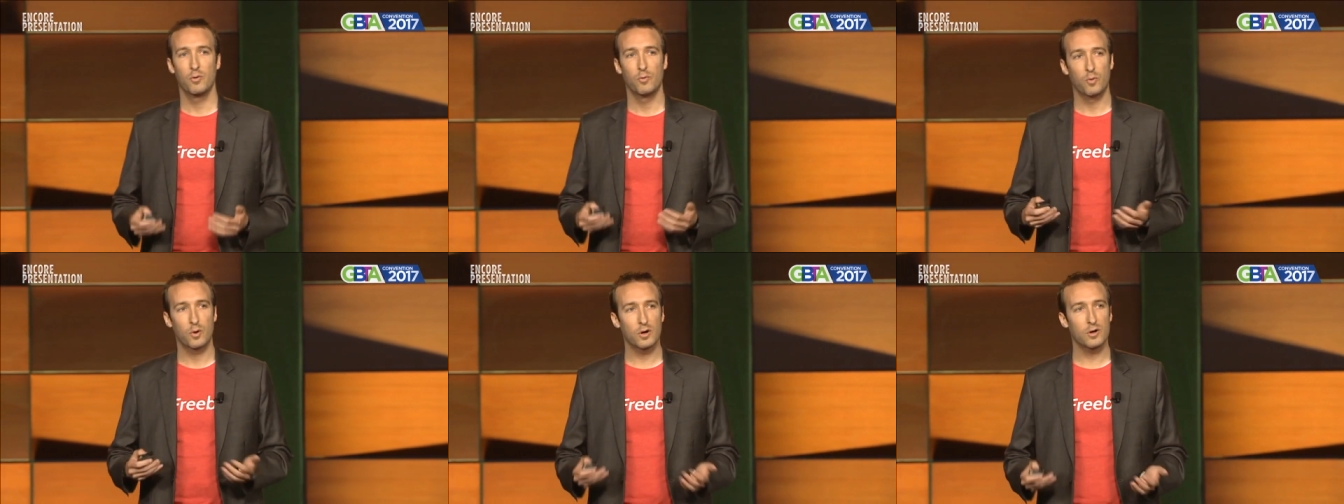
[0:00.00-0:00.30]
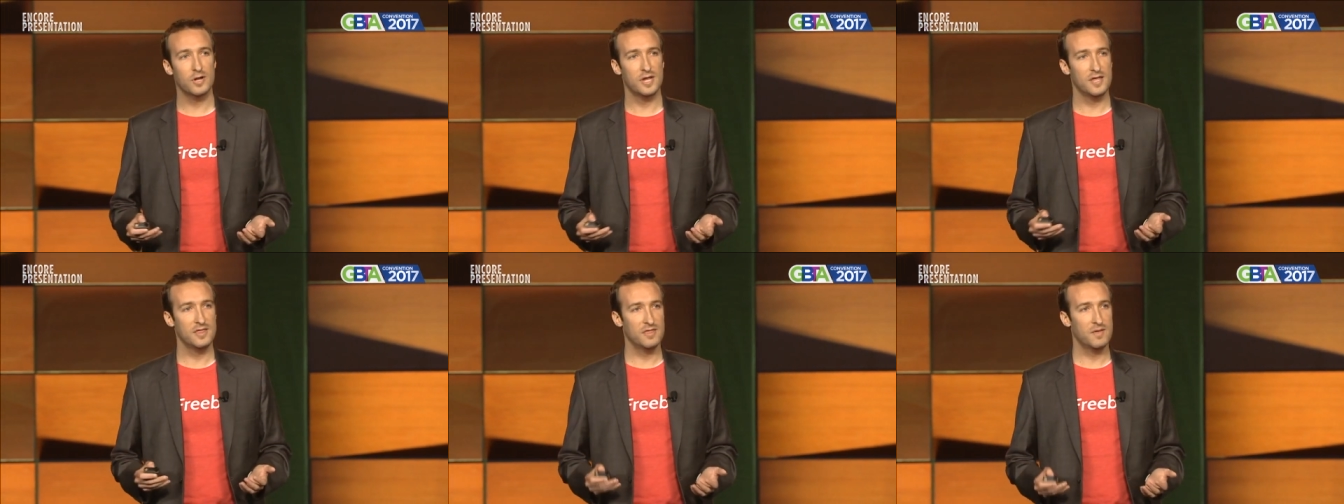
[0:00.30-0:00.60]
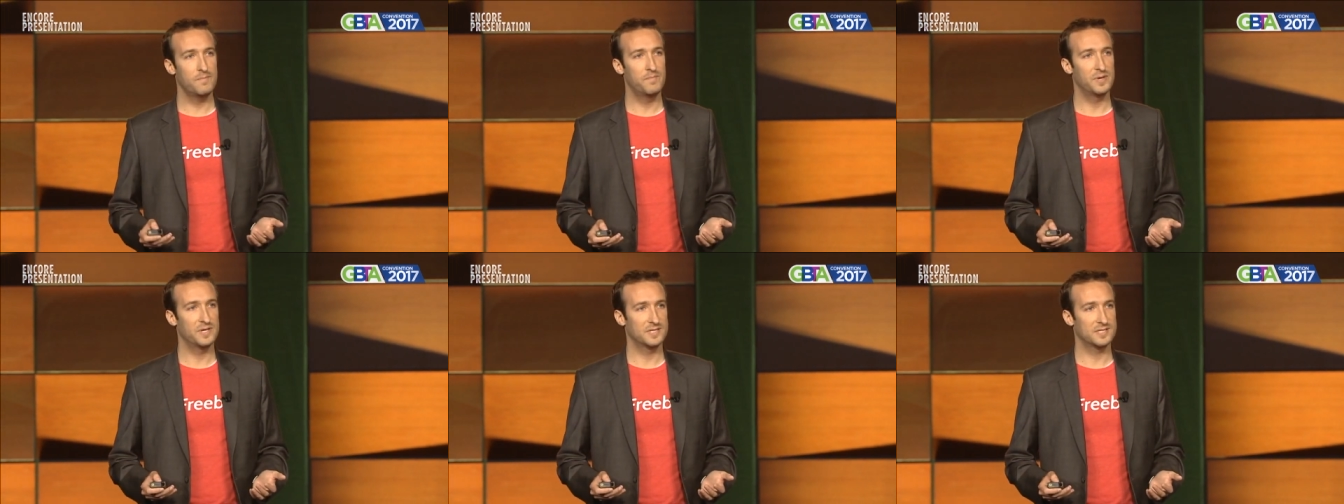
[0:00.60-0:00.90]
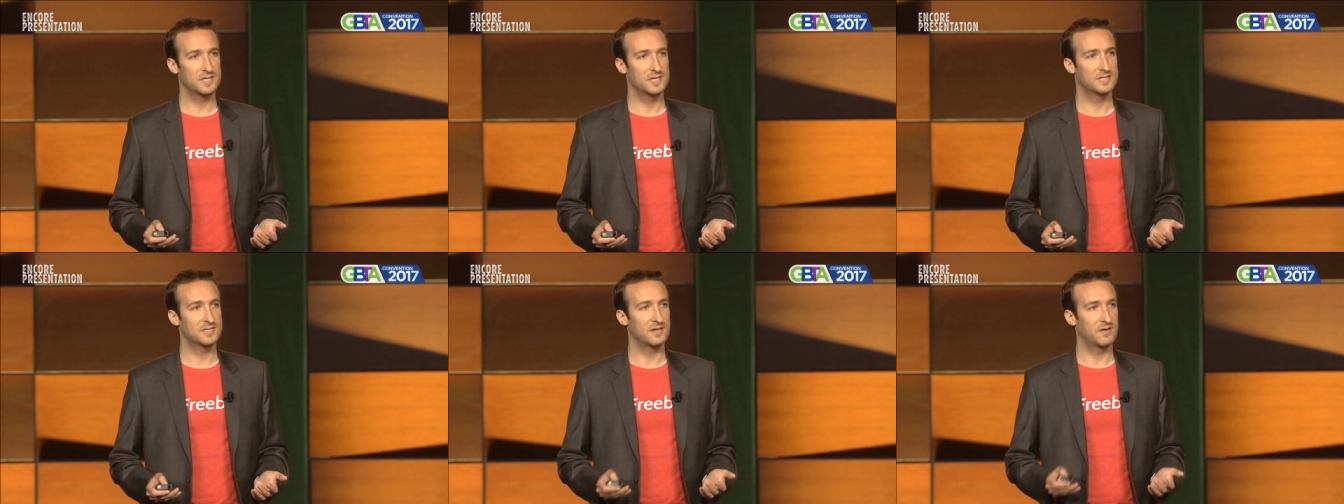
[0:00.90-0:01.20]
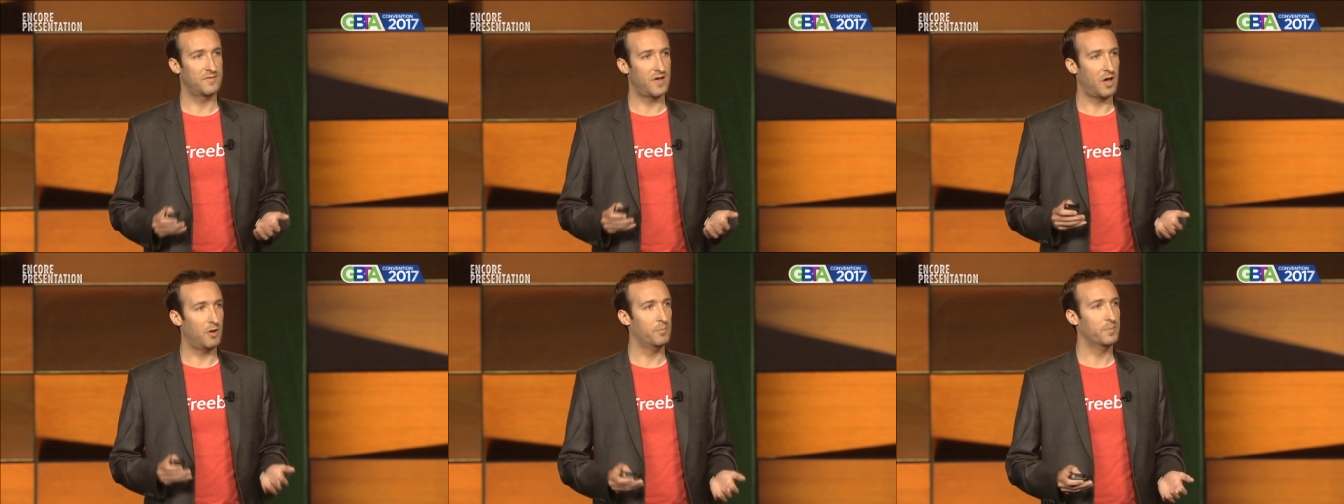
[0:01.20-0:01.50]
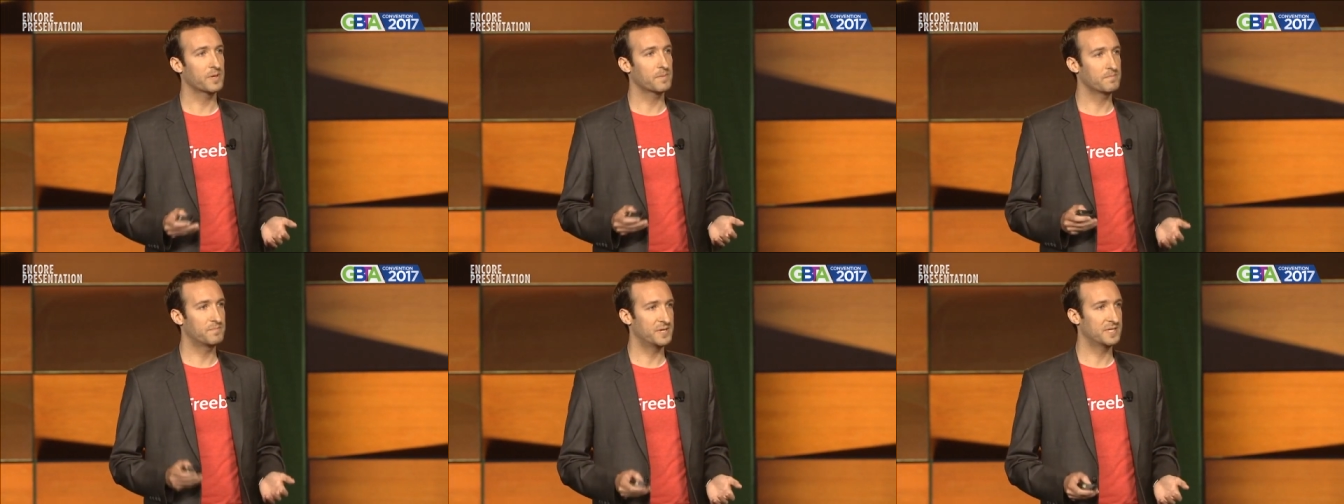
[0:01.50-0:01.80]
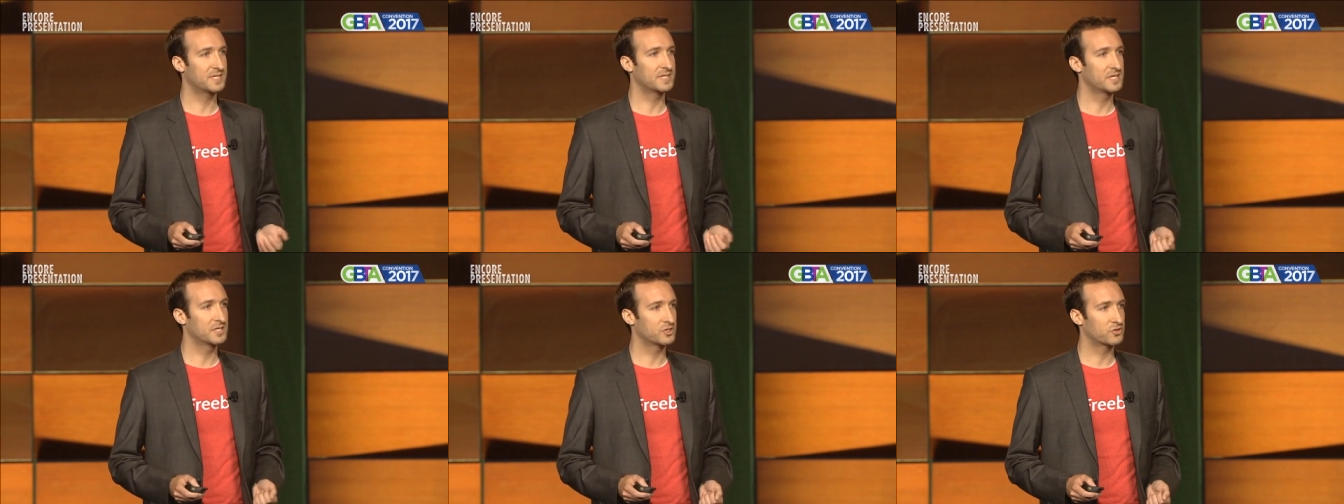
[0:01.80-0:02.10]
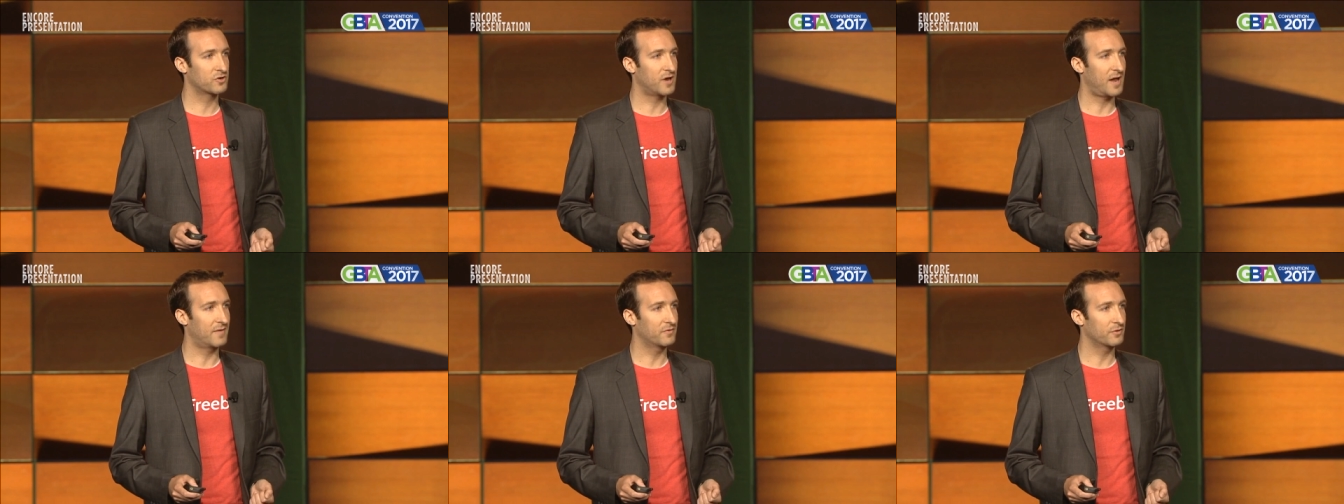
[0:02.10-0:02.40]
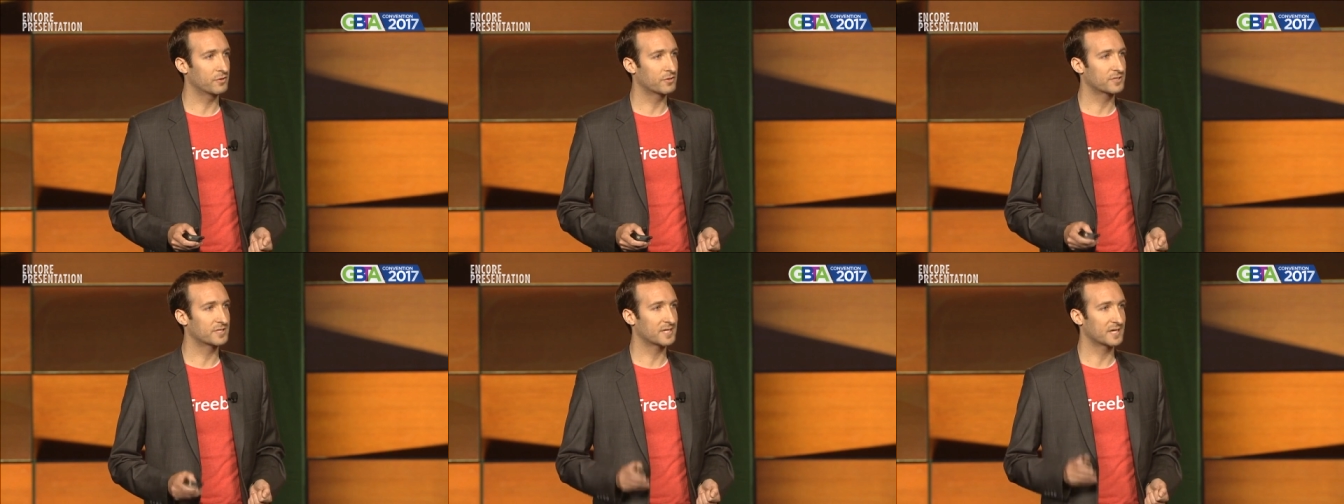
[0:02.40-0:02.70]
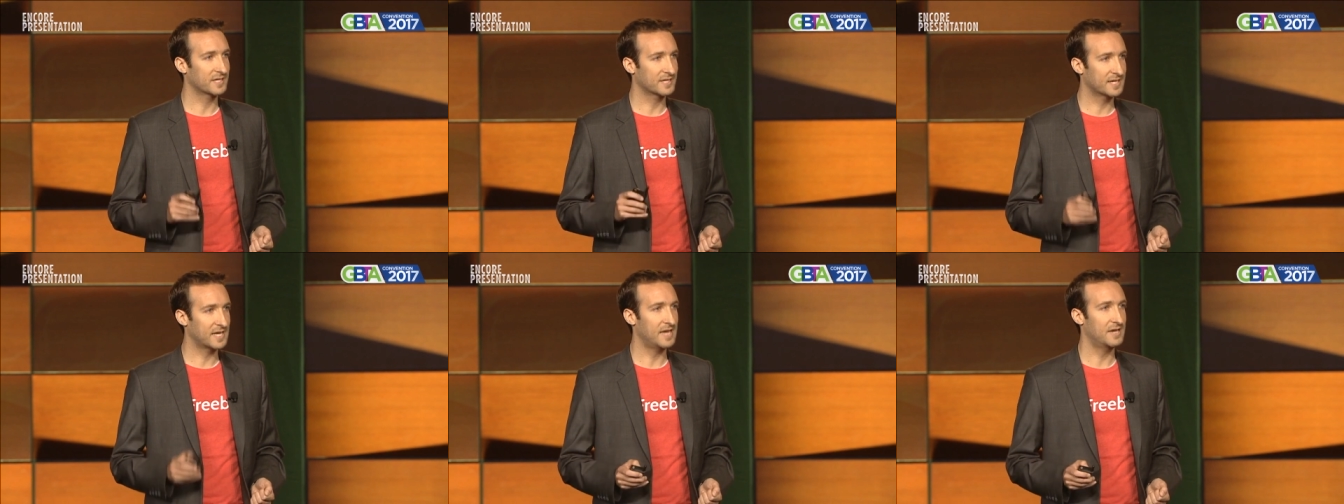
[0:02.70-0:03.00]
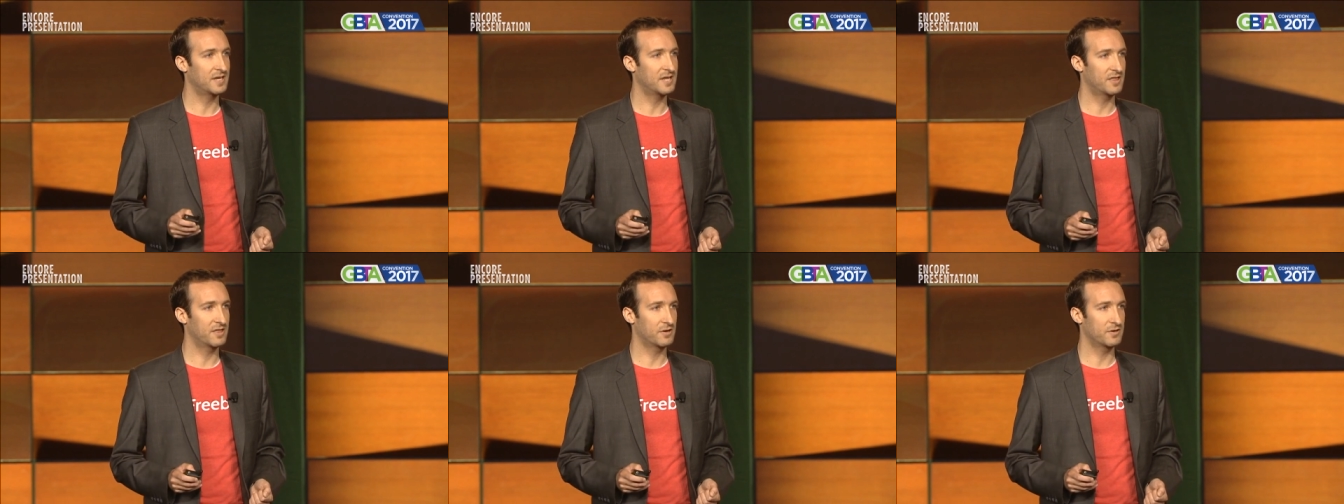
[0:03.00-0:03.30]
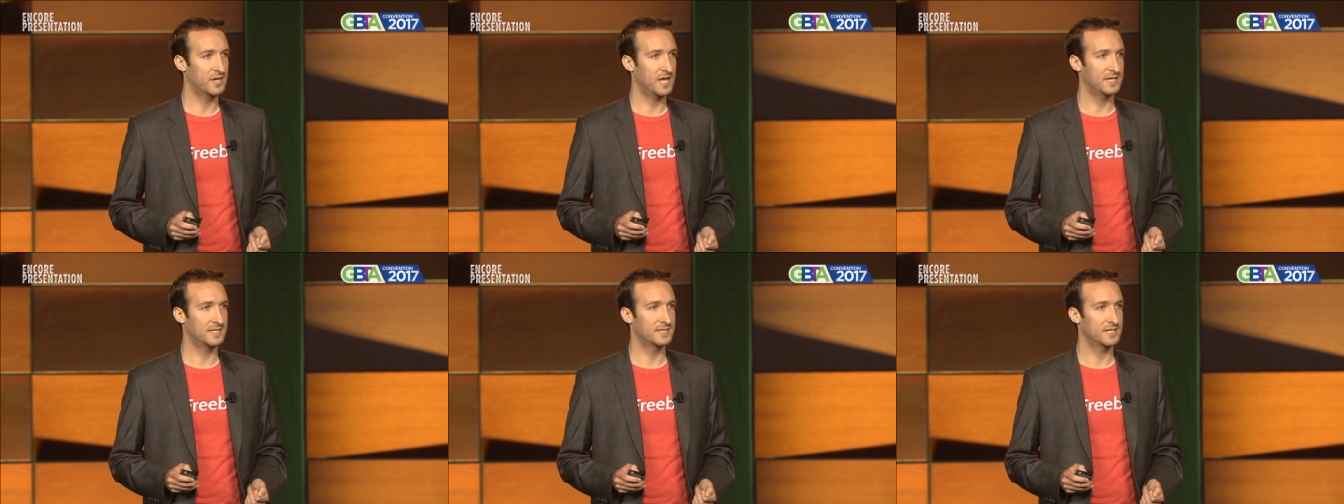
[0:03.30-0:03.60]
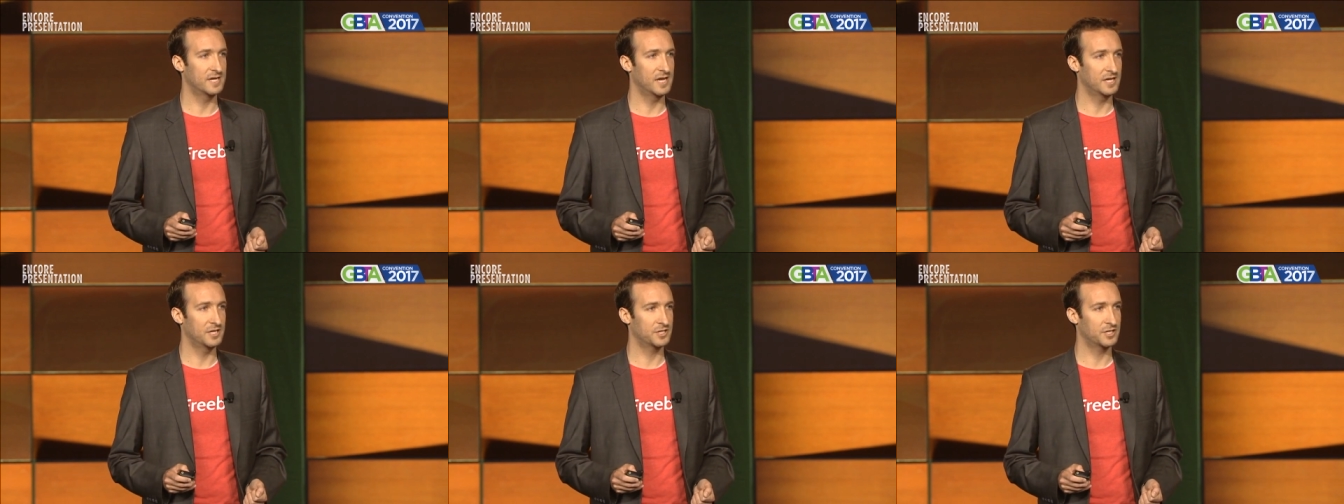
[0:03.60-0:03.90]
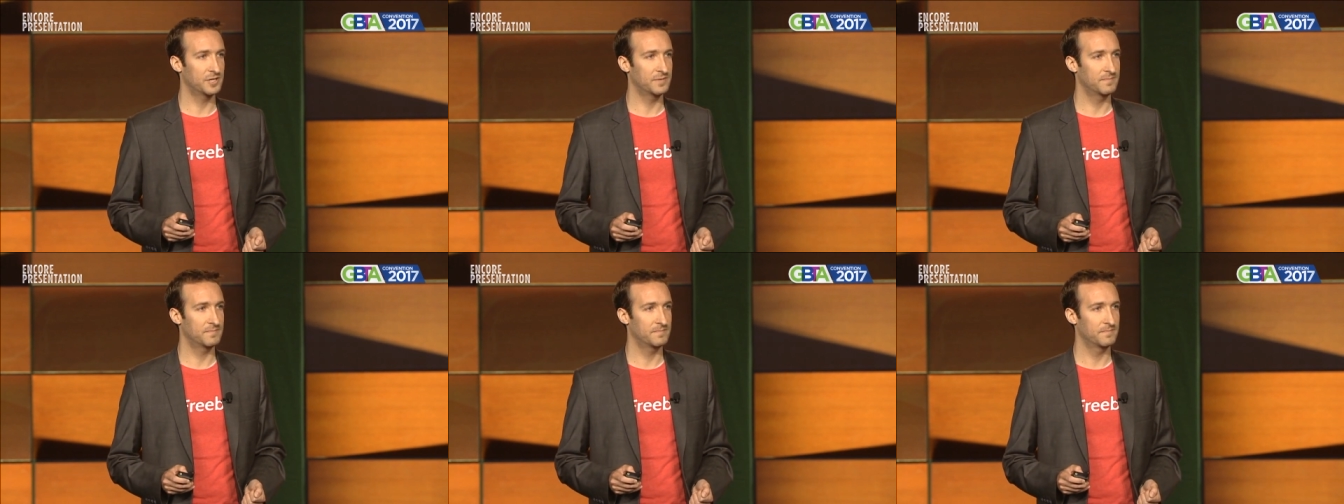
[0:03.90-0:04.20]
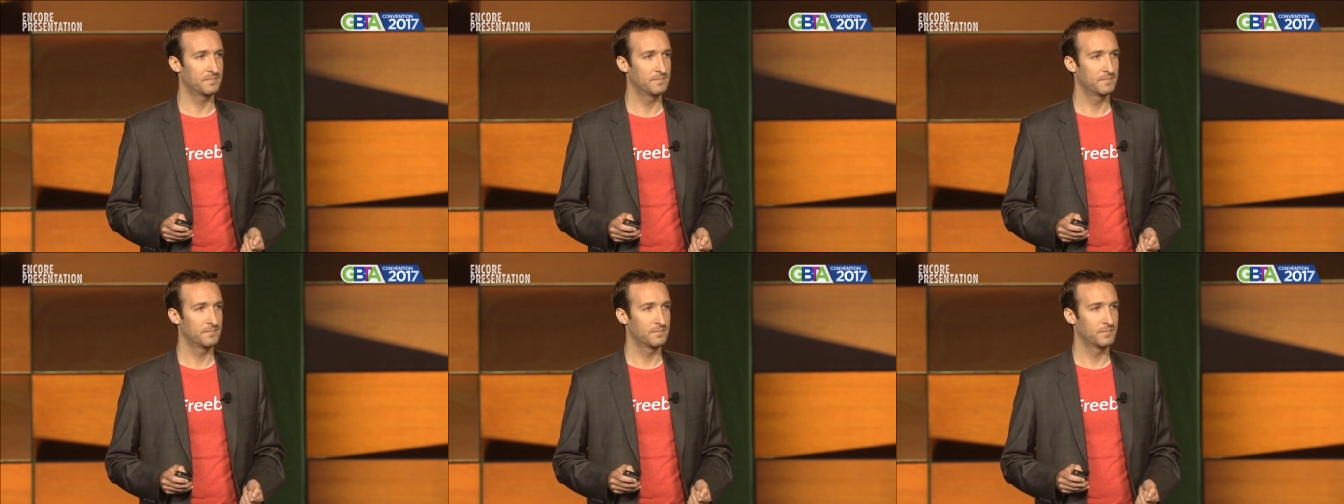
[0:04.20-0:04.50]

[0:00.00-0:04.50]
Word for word: We're in the business of helping business travelers get to their destination.